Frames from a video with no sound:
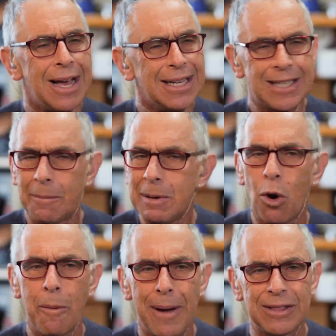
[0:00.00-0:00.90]
Tell me more
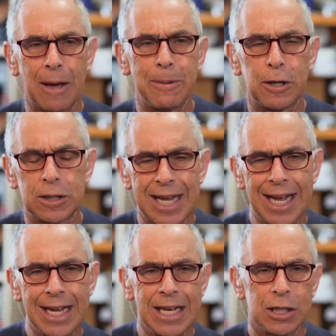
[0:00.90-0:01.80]
about that, because dengue
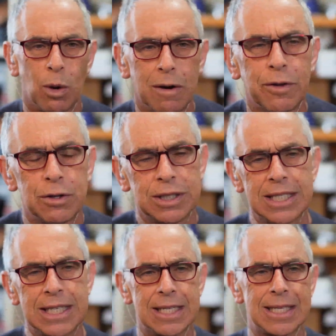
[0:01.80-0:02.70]
is one of those
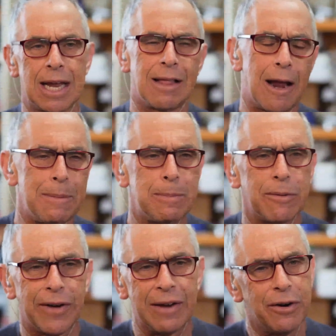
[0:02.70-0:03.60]
diseases that a lot of people
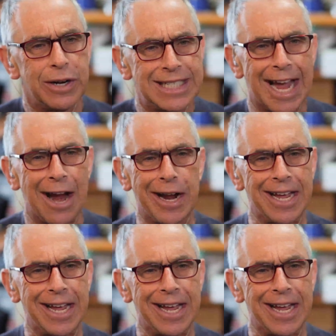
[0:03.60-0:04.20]
find very scary.